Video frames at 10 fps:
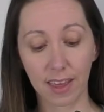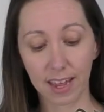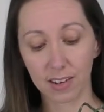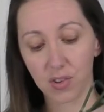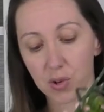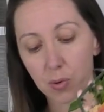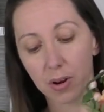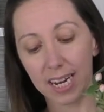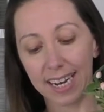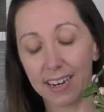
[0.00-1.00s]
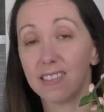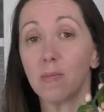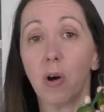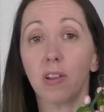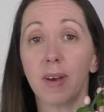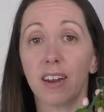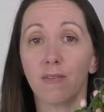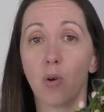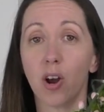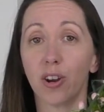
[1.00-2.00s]
then store it in a small amount
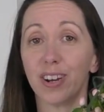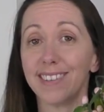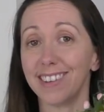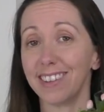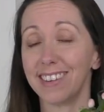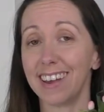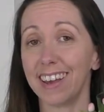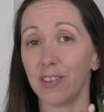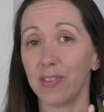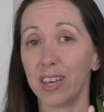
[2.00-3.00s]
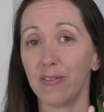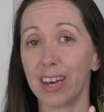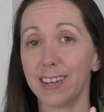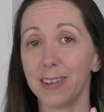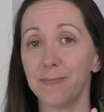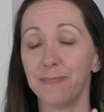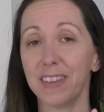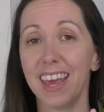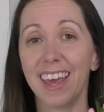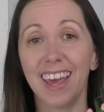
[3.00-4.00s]
of water until the day of the event.
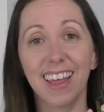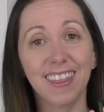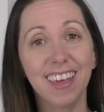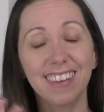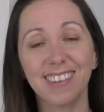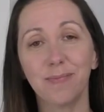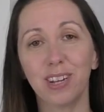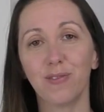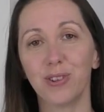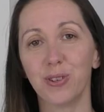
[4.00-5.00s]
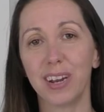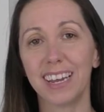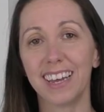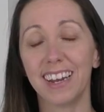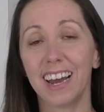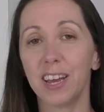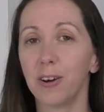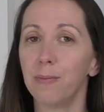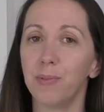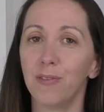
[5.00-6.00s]
Thanks so much for joining in. I
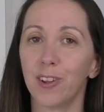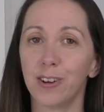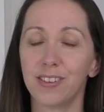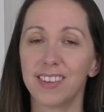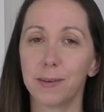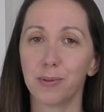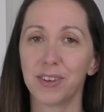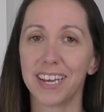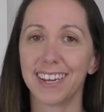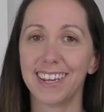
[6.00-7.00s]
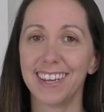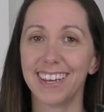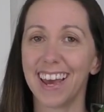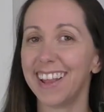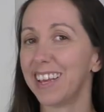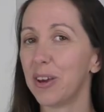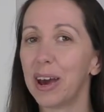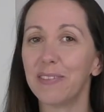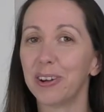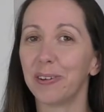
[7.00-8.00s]
hope you've learned a tip or technique and that you
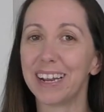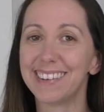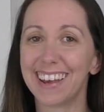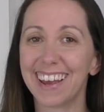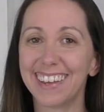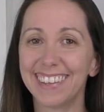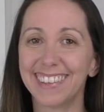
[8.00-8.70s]
have a great day.